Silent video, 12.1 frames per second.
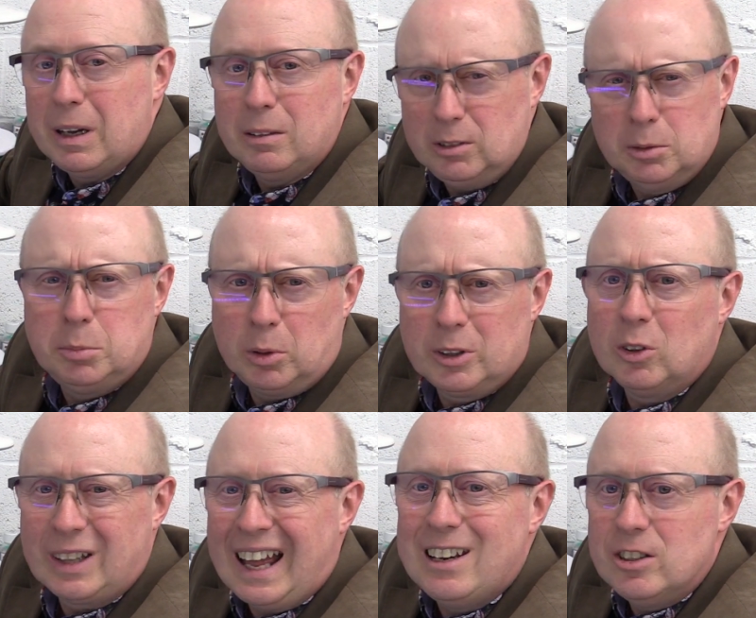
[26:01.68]
boy
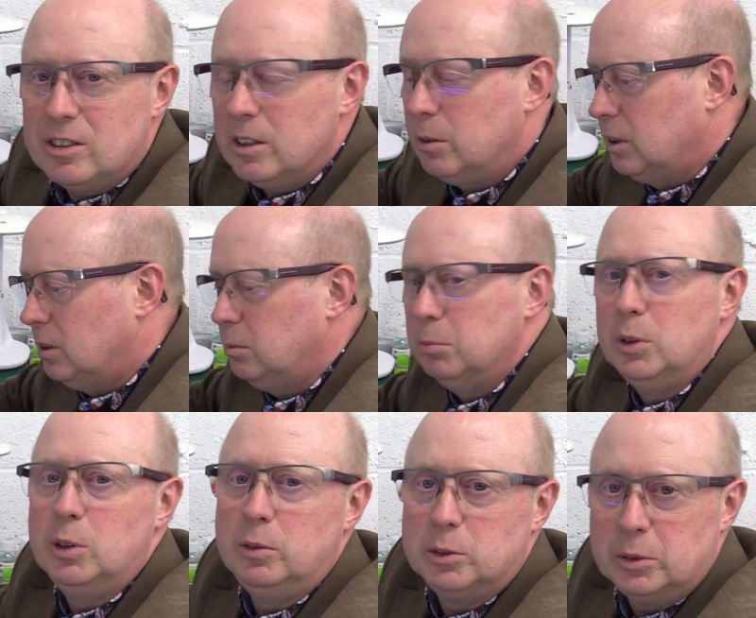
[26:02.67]
called Andrew, who
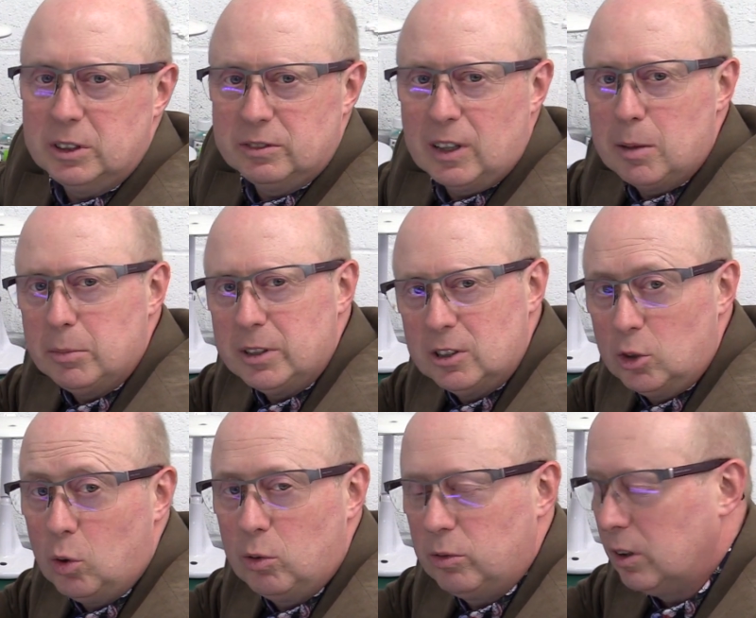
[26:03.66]
moves with his family to
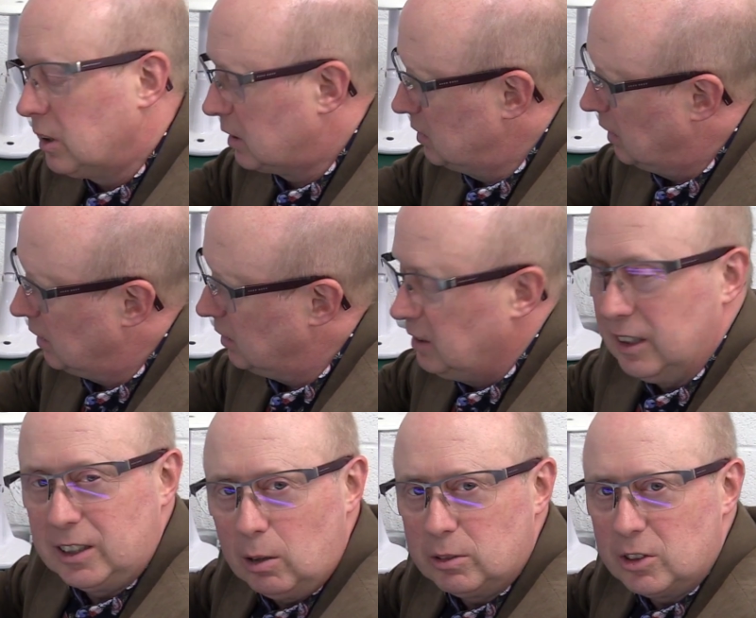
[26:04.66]
Norfolk, near
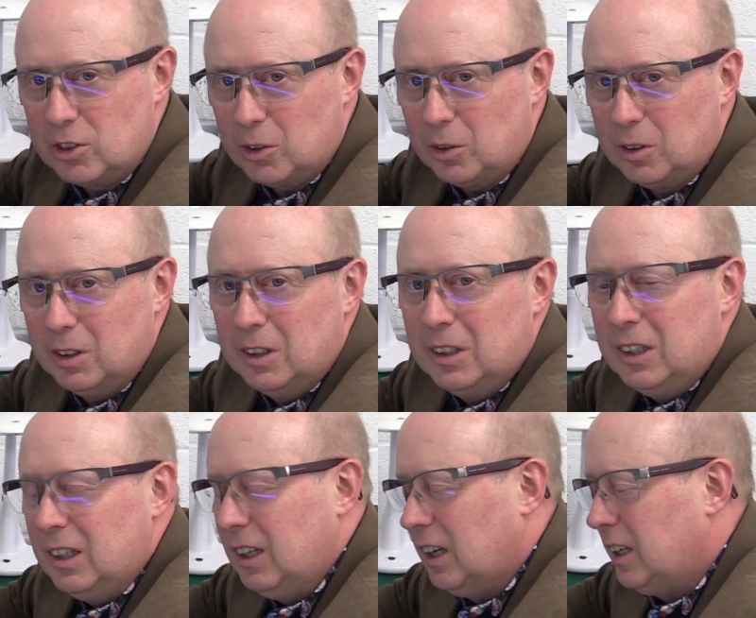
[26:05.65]
Coltishall,
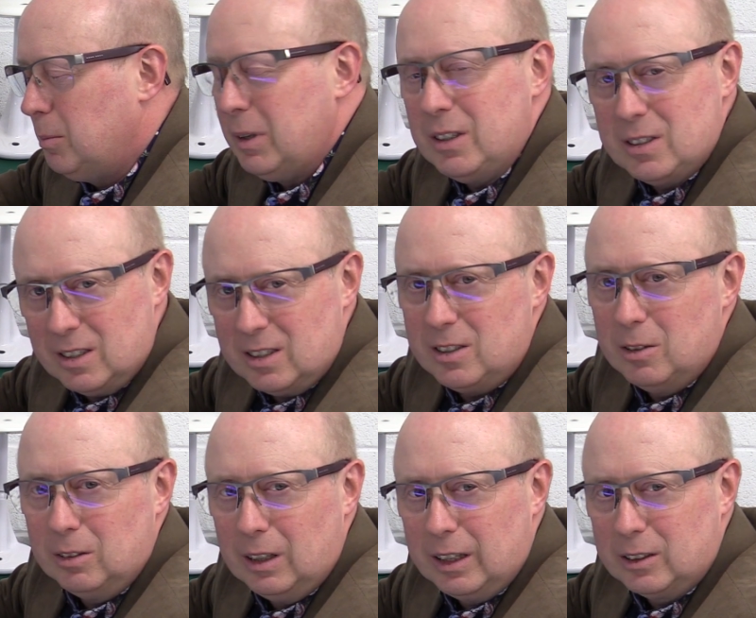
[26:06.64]
and he meets this
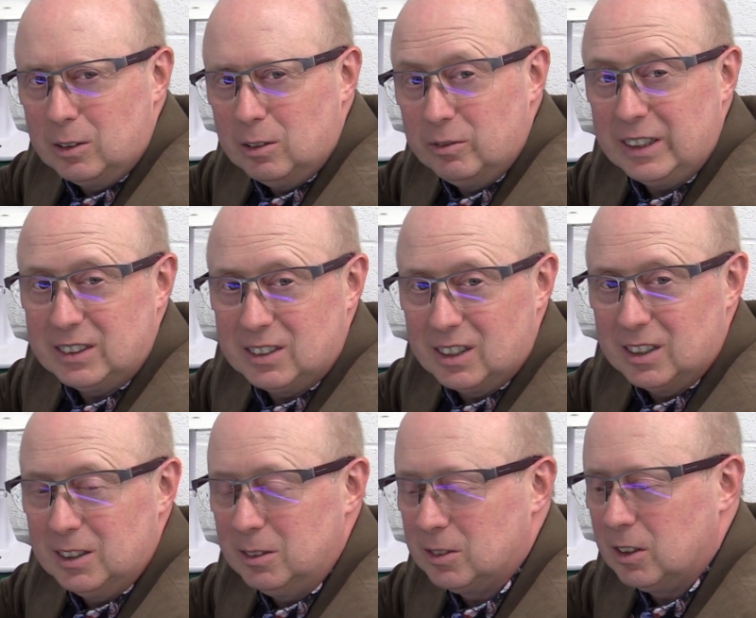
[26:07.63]
young lad called Victor,
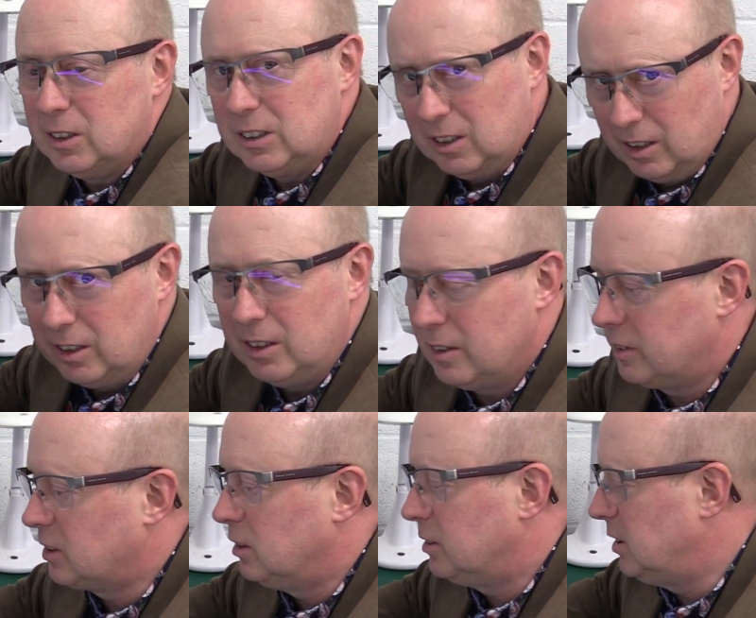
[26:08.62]
who's got these learning
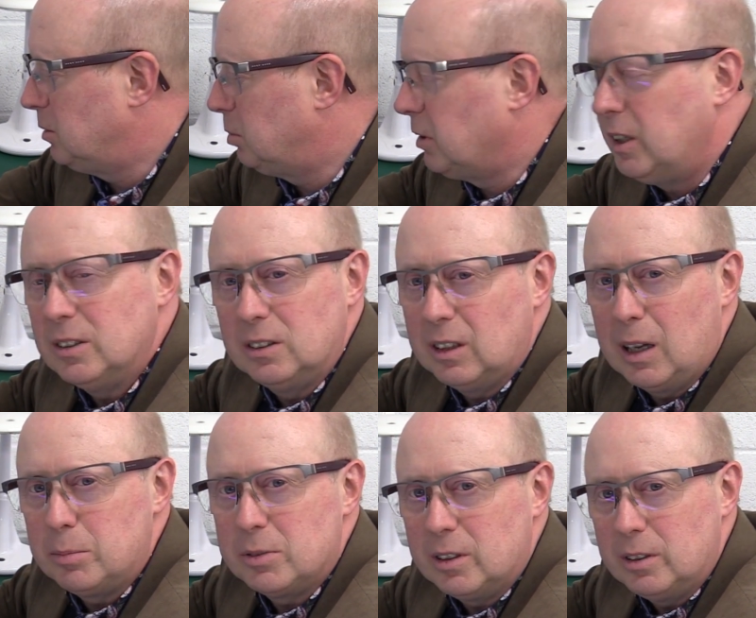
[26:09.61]
difficulties, but is an
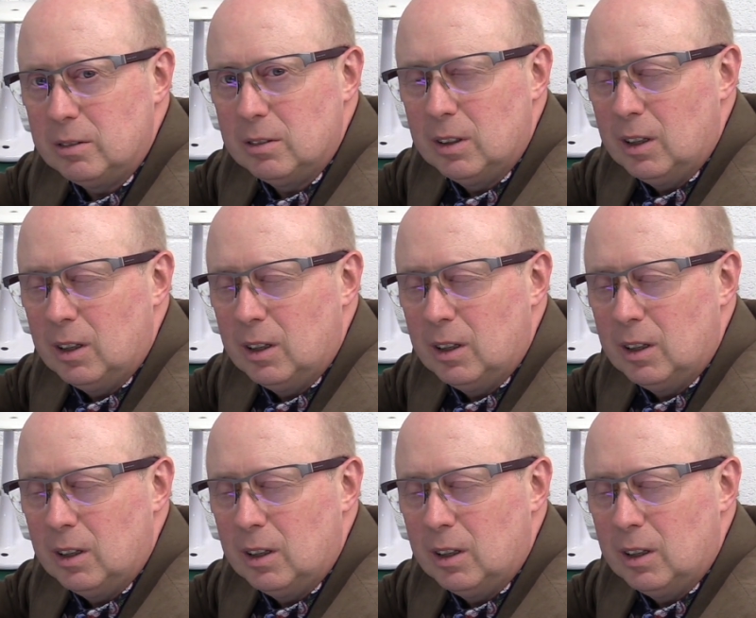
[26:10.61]
absolute